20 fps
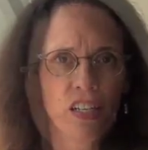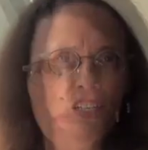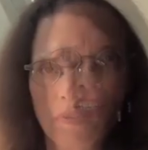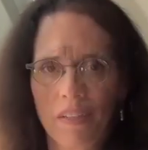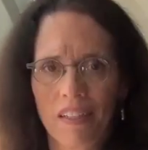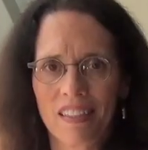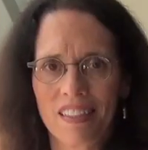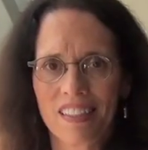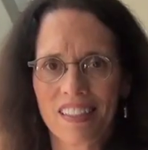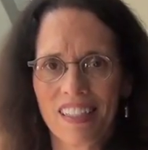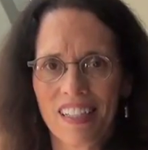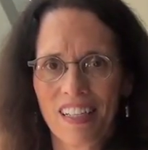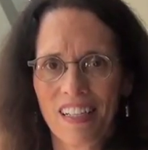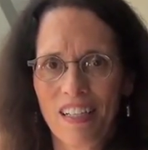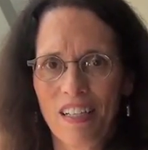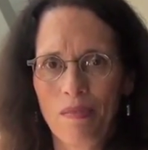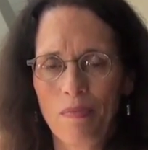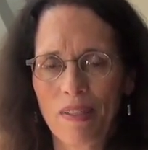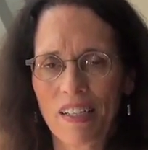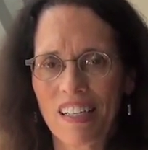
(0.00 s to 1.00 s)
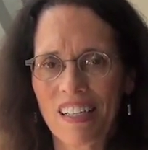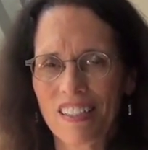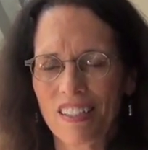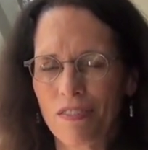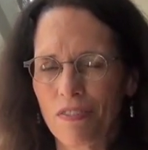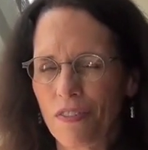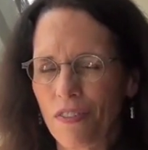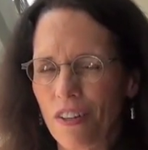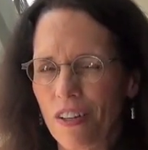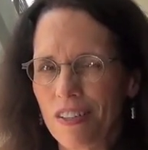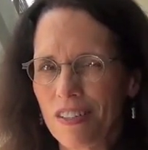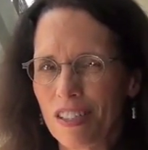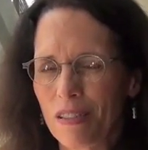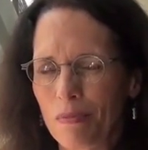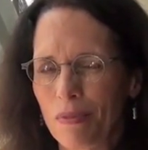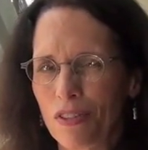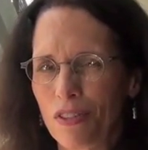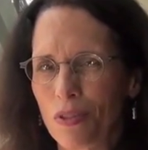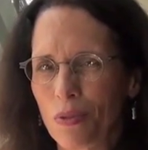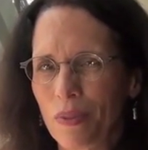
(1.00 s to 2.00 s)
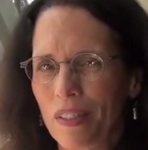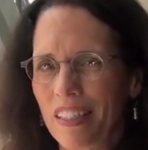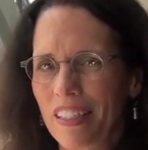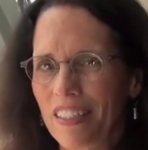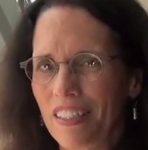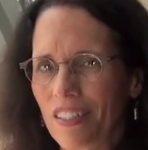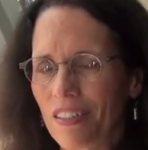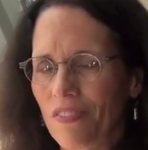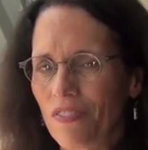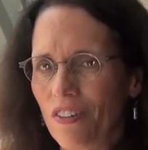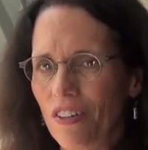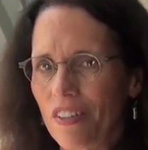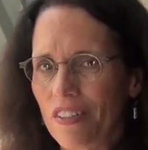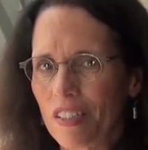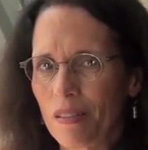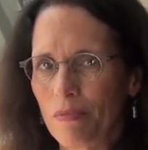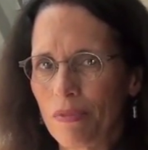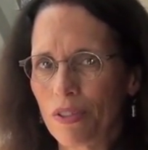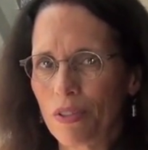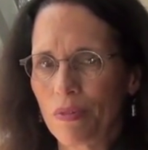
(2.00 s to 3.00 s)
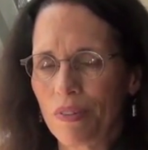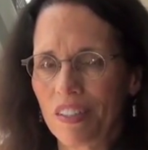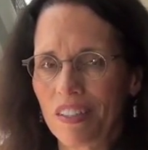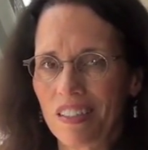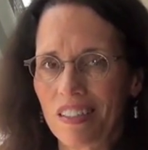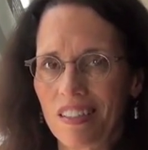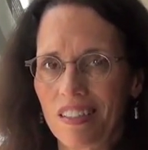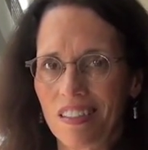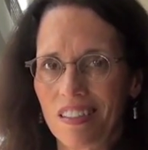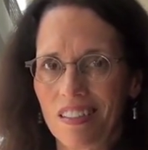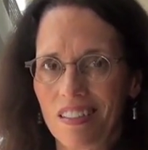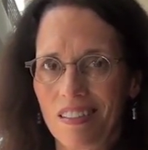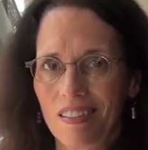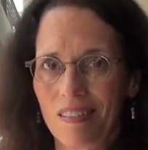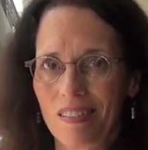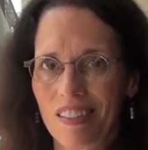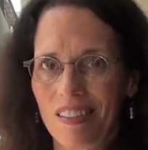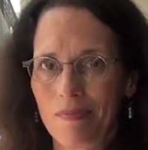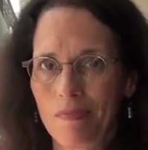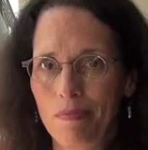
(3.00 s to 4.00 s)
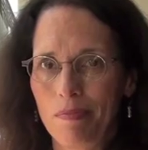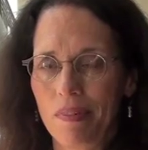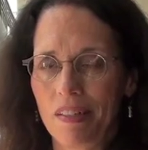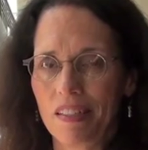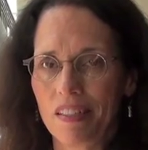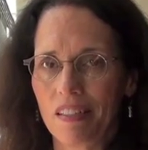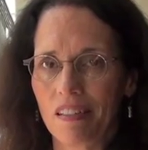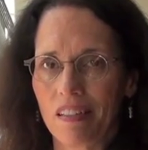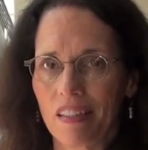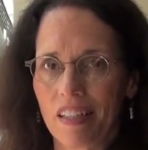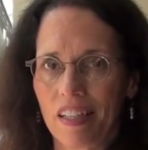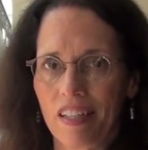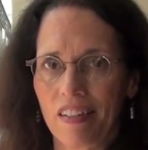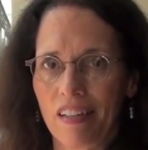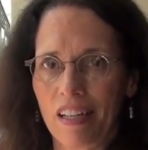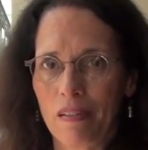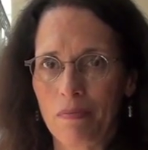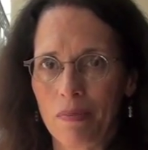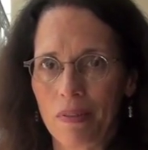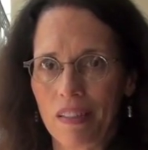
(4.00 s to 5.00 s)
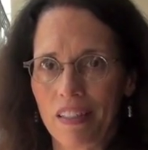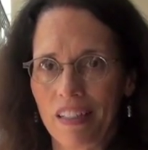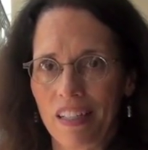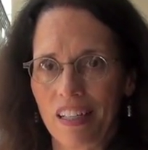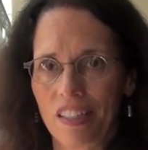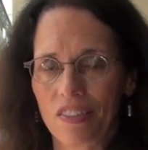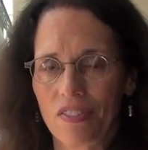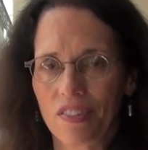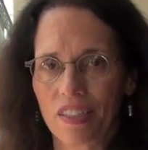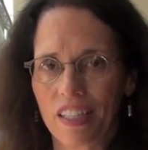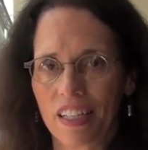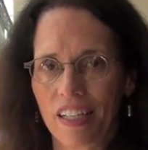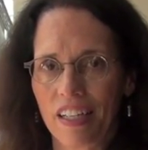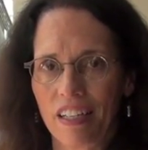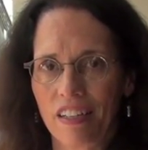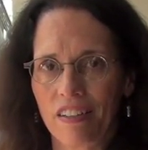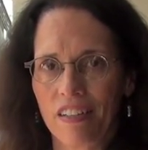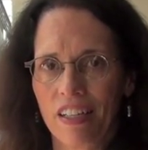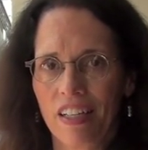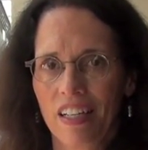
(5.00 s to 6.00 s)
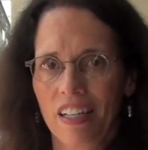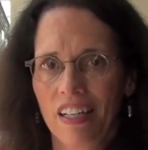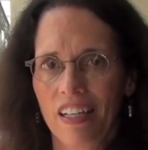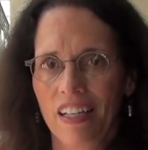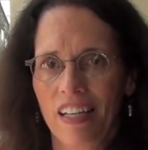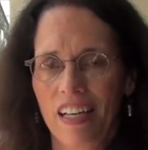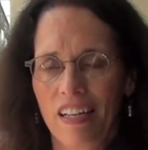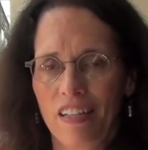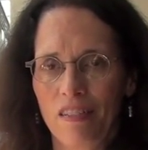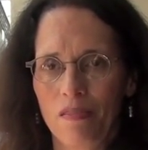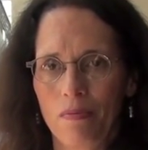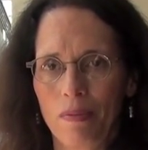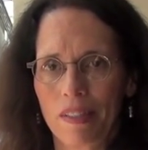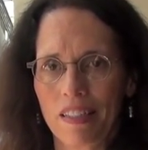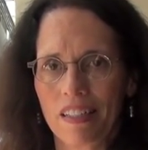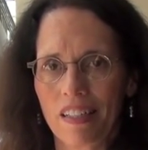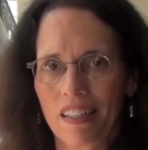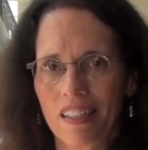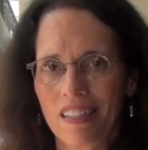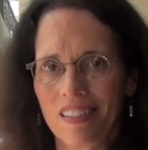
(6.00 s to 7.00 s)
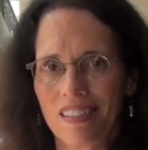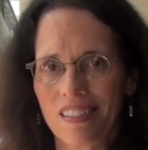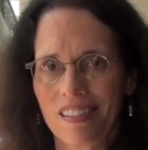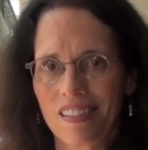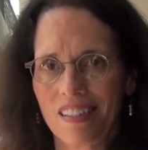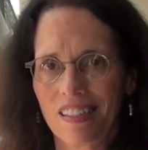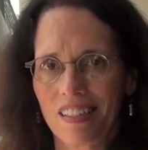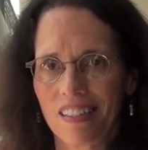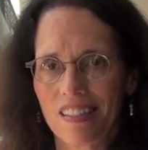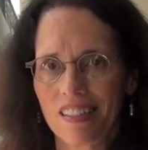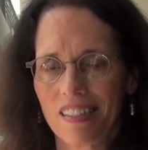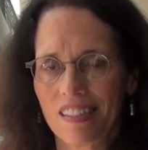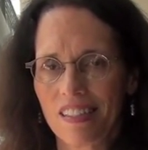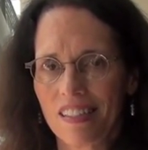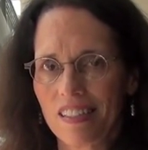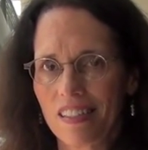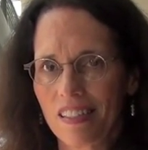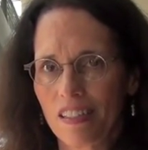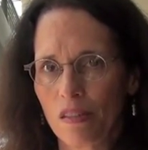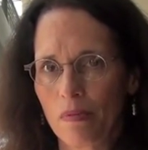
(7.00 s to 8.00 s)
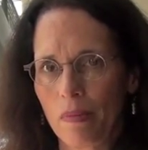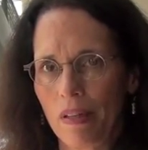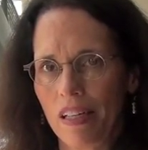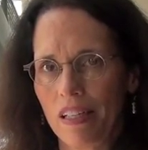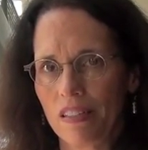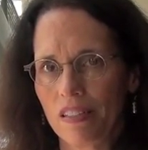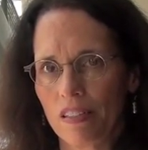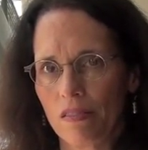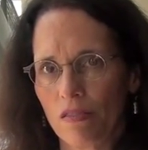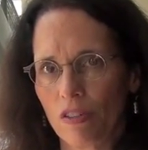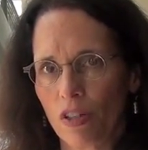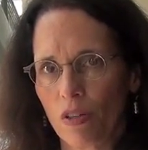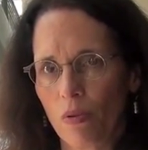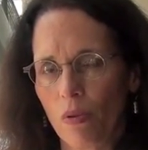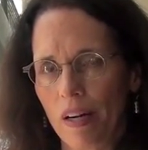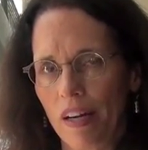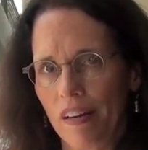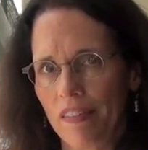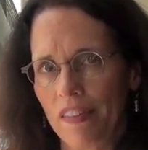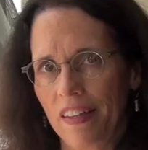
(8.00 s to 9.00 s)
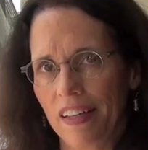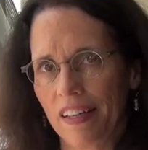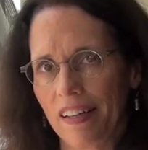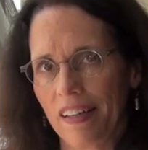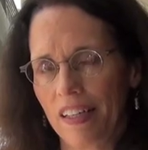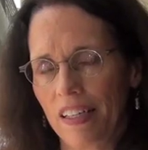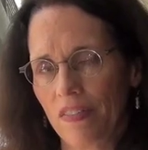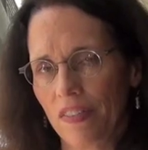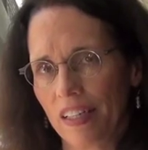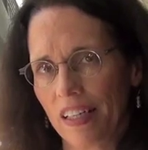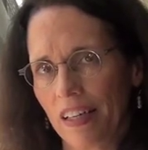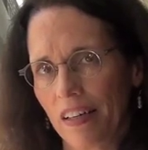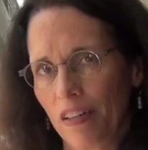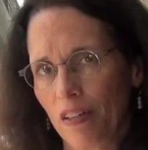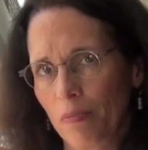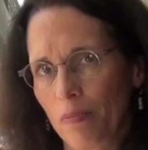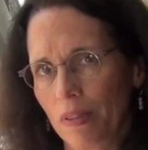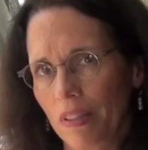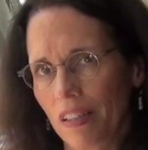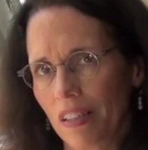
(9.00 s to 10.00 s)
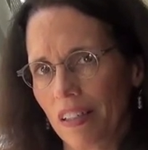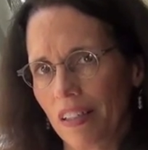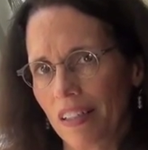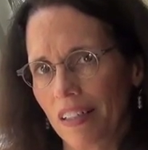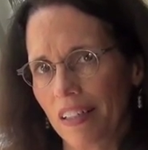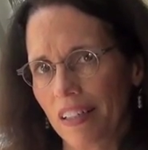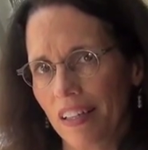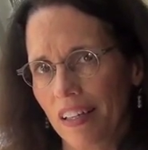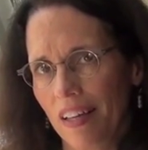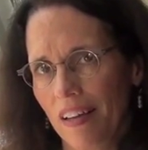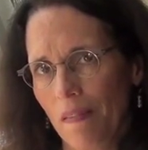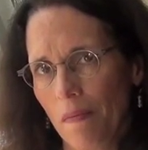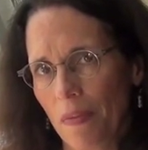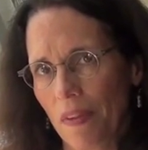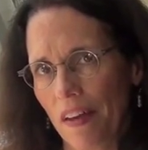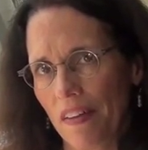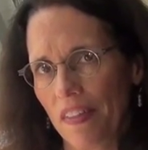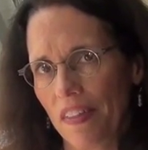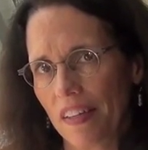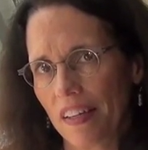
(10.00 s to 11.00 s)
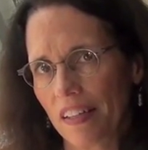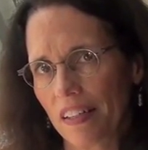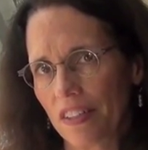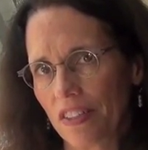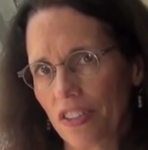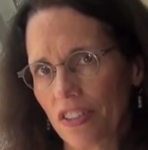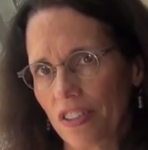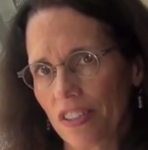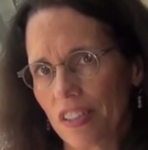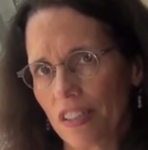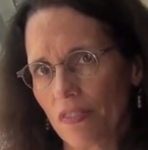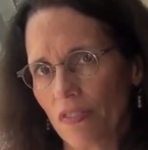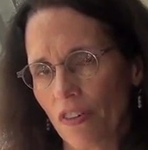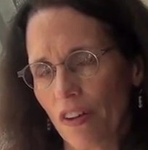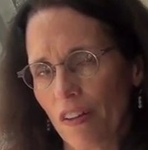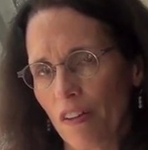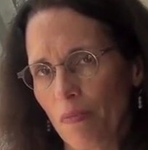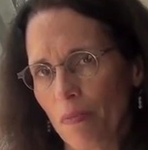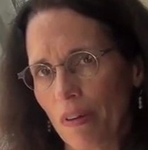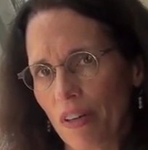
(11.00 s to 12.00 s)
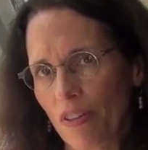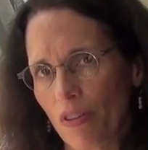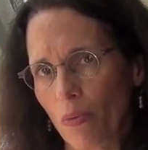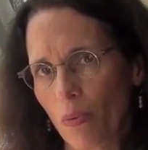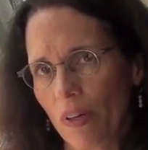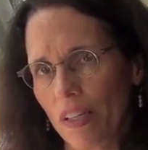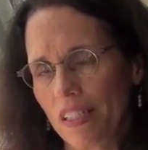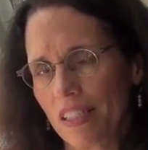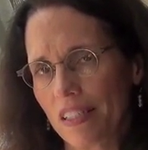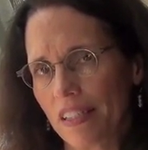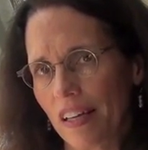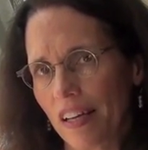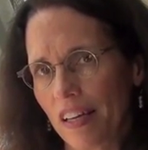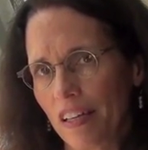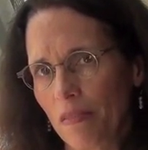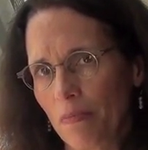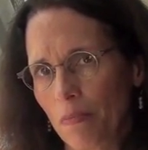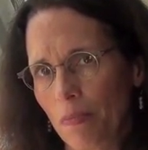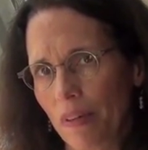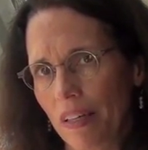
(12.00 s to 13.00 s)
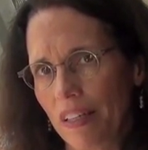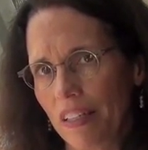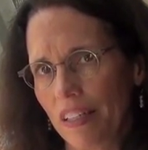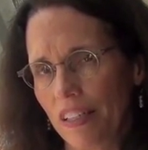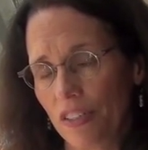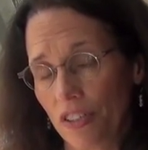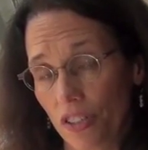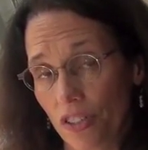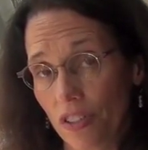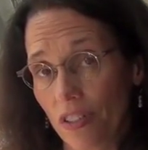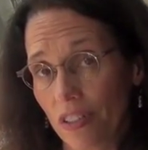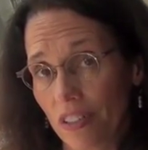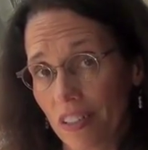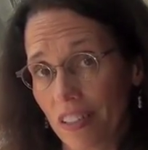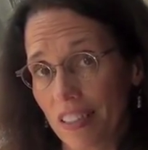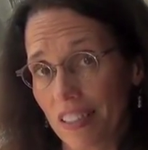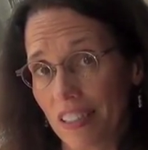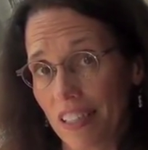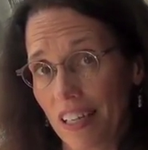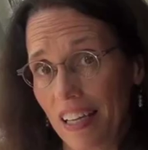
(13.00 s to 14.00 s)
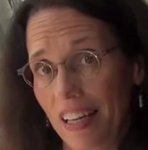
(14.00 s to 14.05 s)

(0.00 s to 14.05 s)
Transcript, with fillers: But because it falls in between, it falls in between the adult care and pediatric care, and because the system hasn't required that kind of accountability, I think it's just fallen by the wayside, but it shouldn't.